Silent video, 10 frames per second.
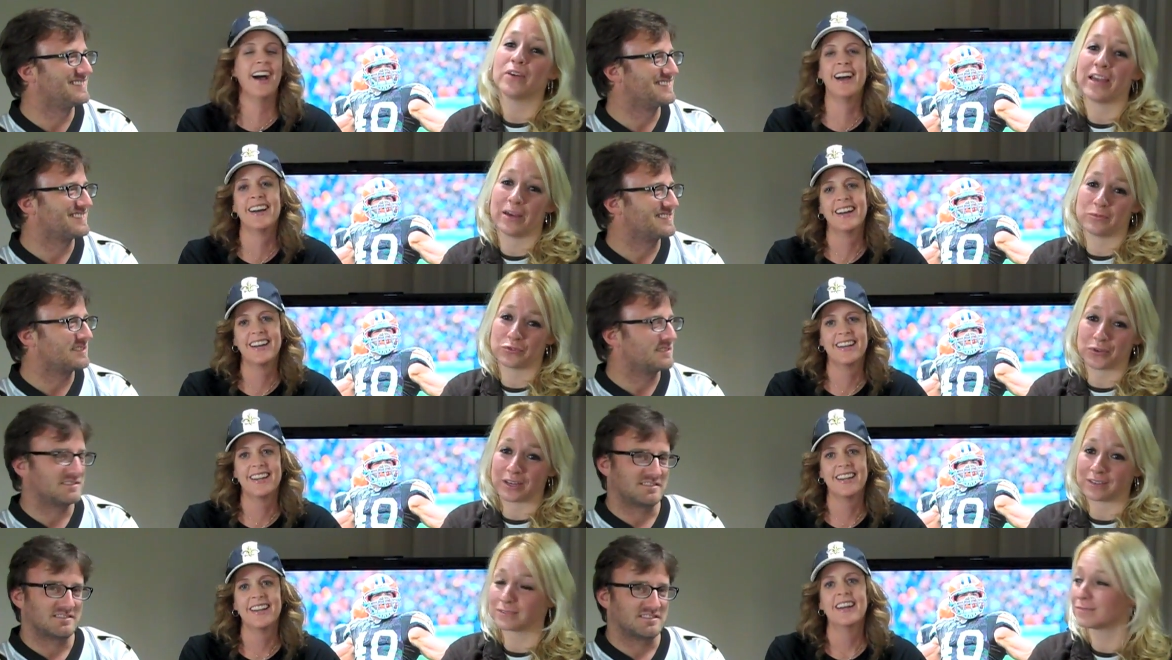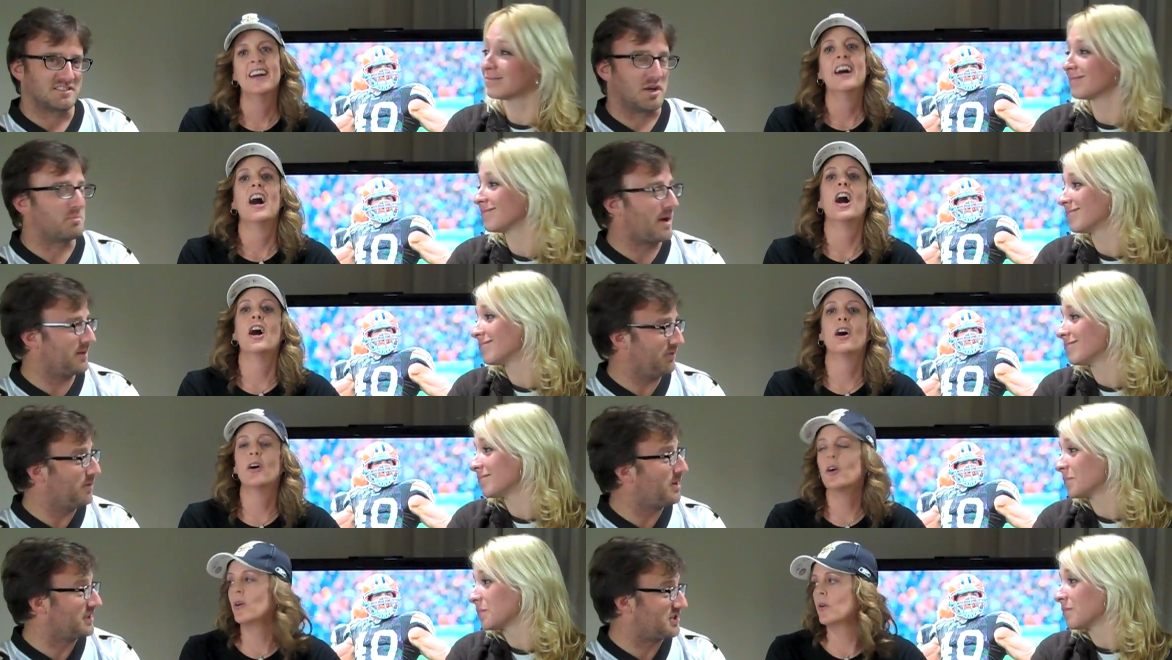Speaker 1: hamstring.
Speaker 2: So probably a
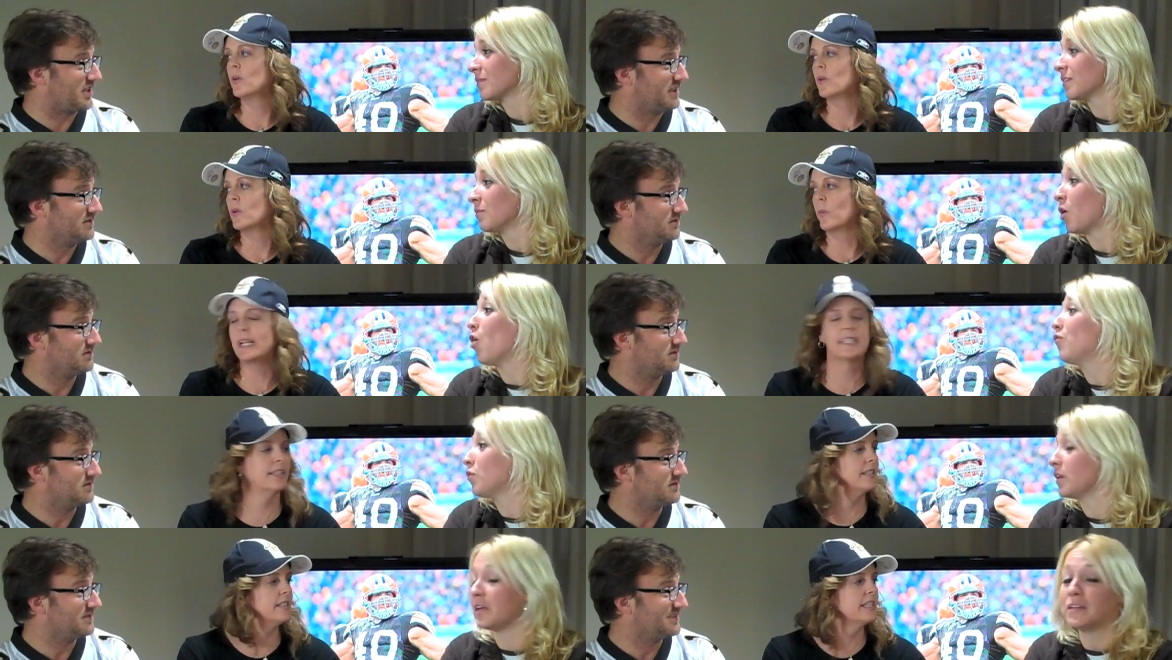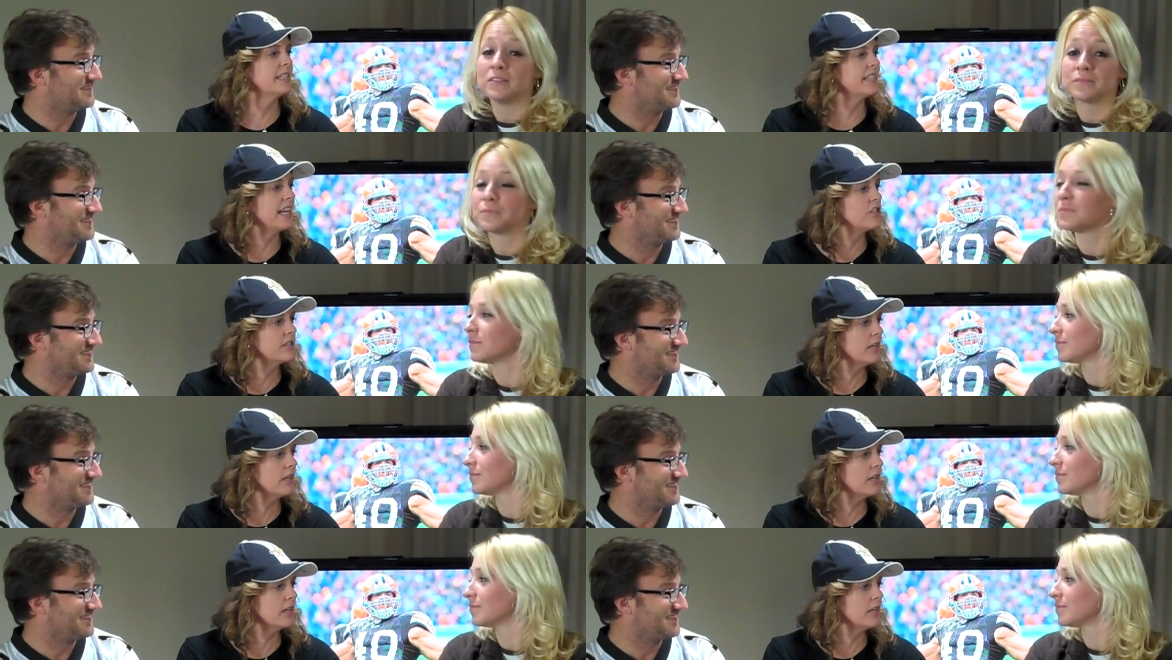football oh. injury.
Speaker 1: Wait, did, Hopefully. did his agent